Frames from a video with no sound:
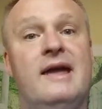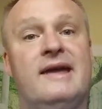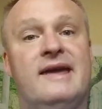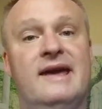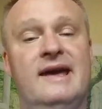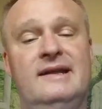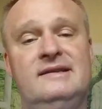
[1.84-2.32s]

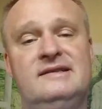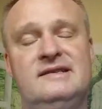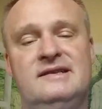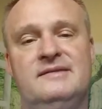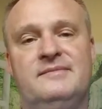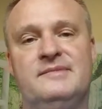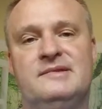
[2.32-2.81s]
Kids,
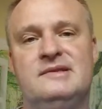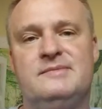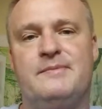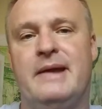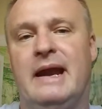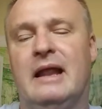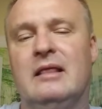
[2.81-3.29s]
it's
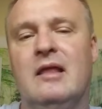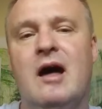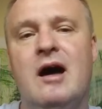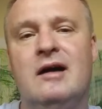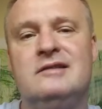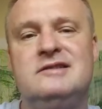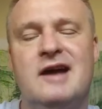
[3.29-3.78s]
been a
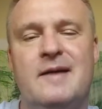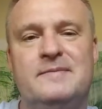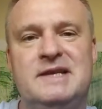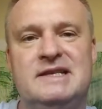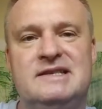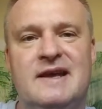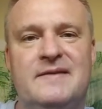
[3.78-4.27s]
long time
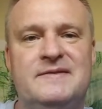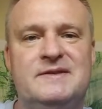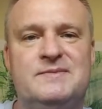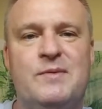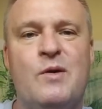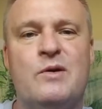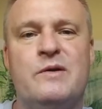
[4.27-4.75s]
since I've
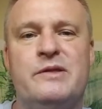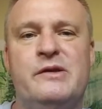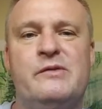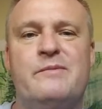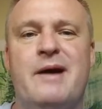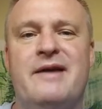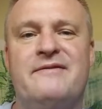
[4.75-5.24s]
spoken to you
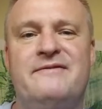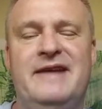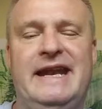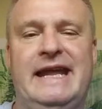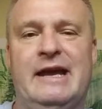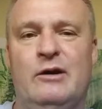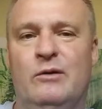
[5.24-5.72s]
by
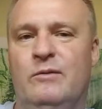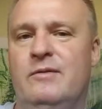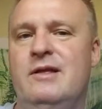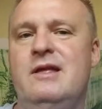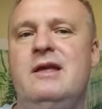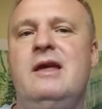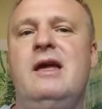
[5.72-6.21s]
video.
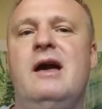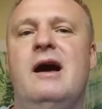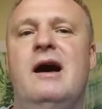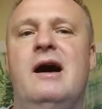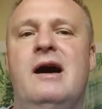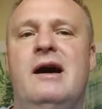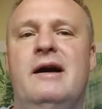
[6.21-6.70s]

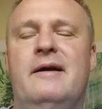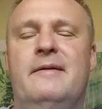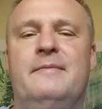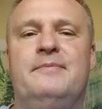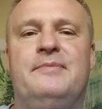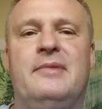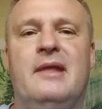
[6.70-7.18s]

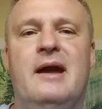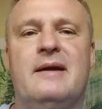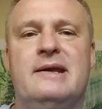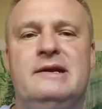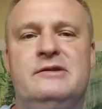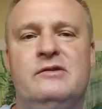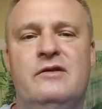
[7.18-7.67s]
I'm
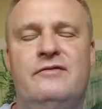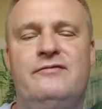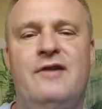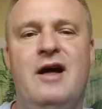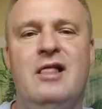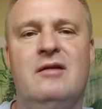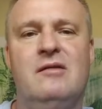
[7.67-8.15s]
going to do a
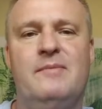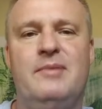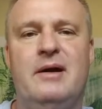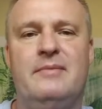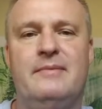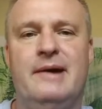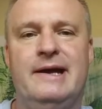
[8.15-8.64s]
follow-up
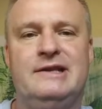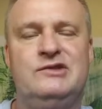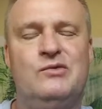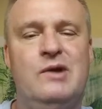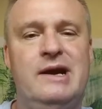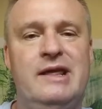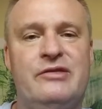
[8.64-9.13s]
on my
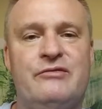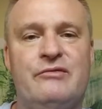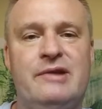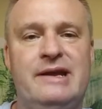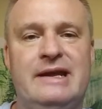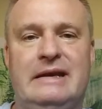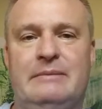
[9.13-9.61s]

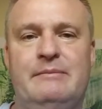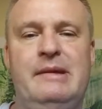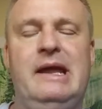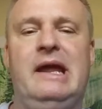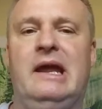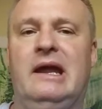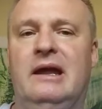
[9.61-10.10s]

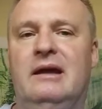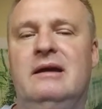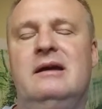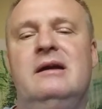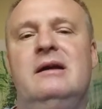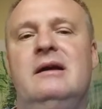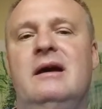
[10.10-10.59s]
23andMe.
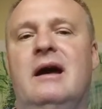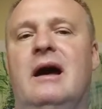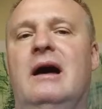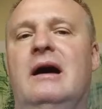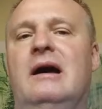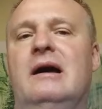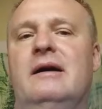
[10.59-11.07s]

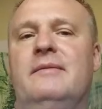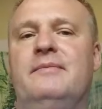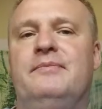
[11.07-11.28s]
For